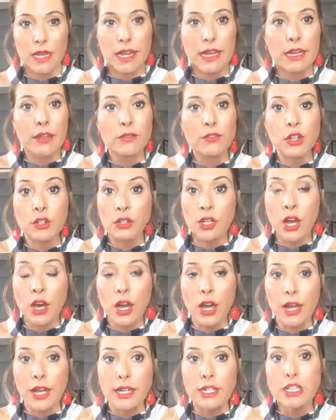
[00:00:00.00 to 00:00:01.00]
And if you're
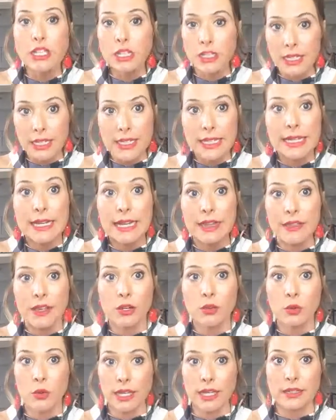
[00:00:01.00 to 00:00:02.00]
not, you need to get
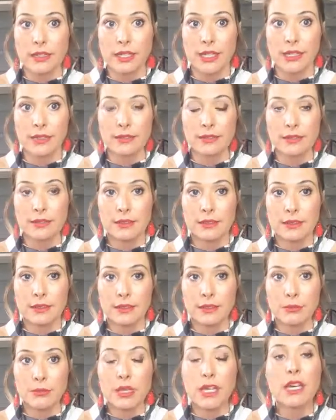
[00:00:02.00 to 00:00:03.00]
there quickly,
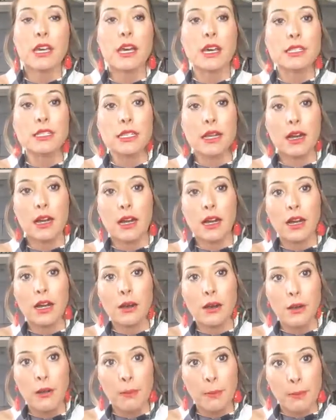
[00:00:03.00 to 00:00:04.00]
because
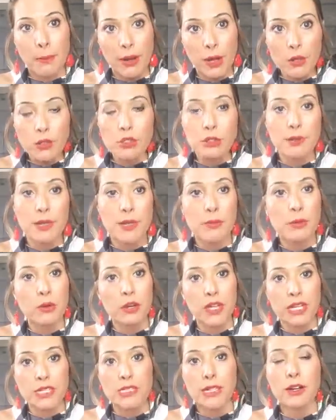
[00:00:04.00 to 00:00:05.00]
most
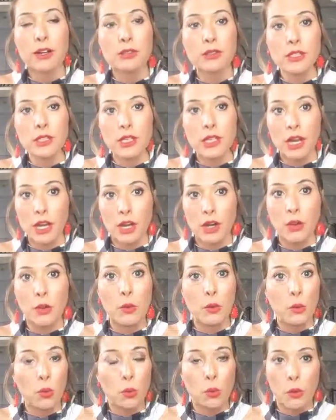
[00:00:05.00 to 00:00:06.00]
people get told
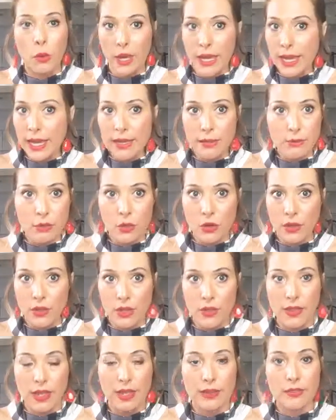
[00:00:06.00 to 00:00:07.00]
no way more
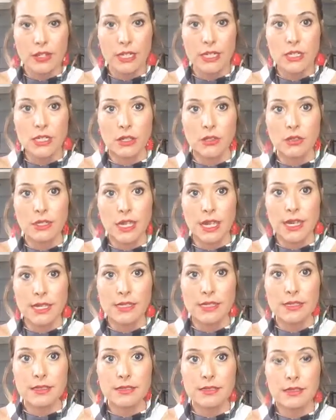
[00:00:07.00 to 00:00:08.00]
than they ever get told
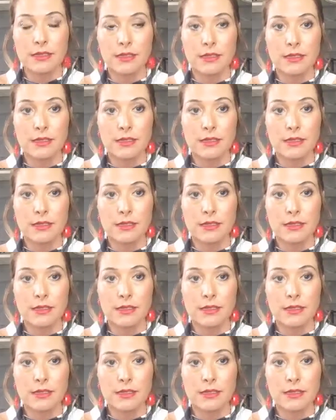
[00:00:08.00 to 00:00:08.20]
yes.